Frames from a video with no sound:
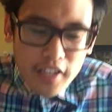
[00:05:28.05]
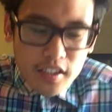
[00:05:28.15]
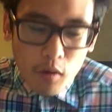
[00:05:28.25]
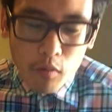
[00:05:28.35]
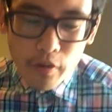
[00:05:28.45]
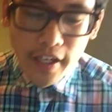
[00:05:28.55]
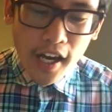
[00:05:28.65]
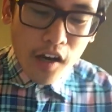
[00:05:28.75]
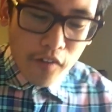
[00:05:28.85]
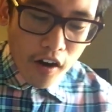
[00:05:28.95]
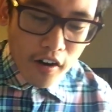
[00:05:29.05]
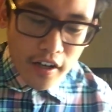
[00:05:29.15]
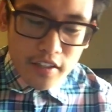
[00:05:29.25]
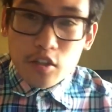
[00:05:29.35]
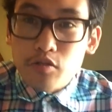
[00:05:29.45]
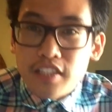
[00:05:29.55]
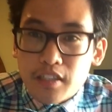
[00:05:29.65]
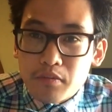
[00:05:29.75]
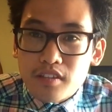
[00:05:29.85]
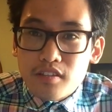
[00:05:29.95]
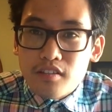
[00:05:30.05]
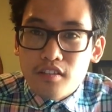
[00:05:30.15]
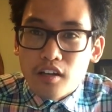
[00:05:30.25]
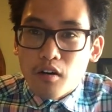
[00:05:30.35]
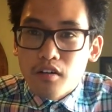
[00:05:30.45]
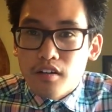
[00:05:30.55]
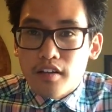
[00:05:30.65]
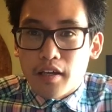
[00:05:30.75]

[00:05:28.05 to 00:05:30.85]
So we have our two teams, you know,